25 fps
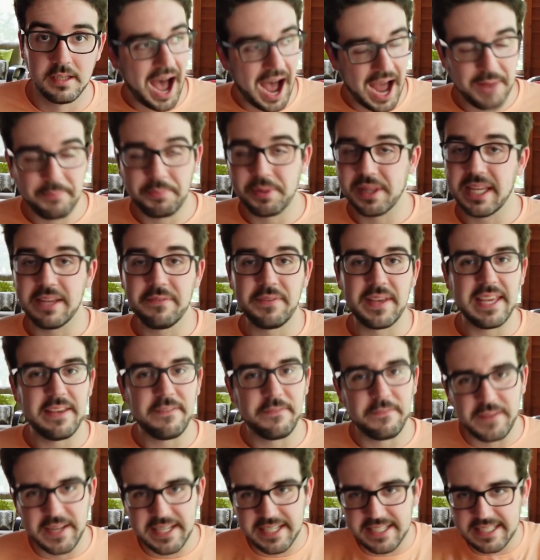I believe he
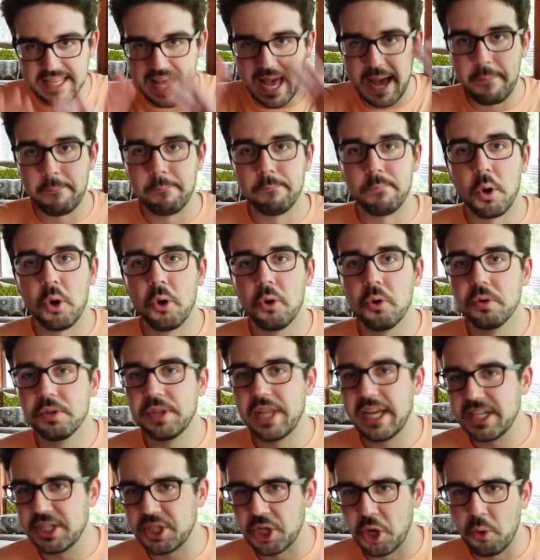fits that mold
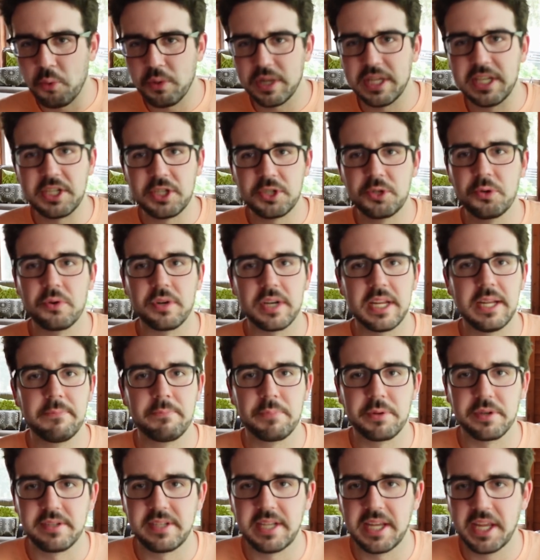that Tony Stewart in
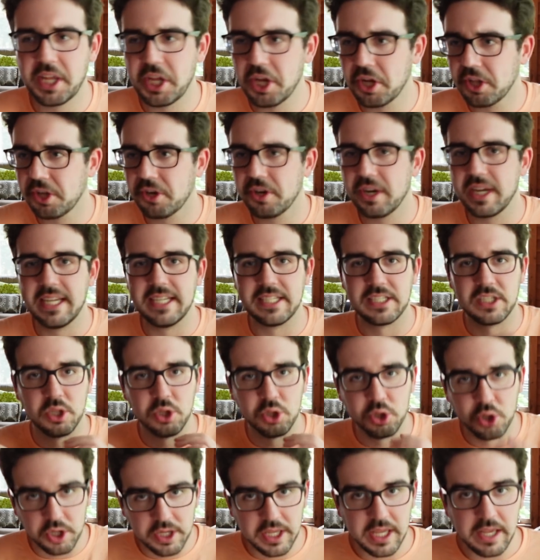particular is
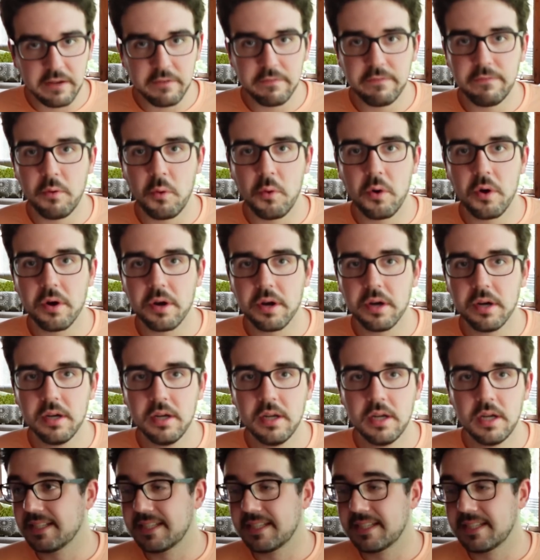looking for.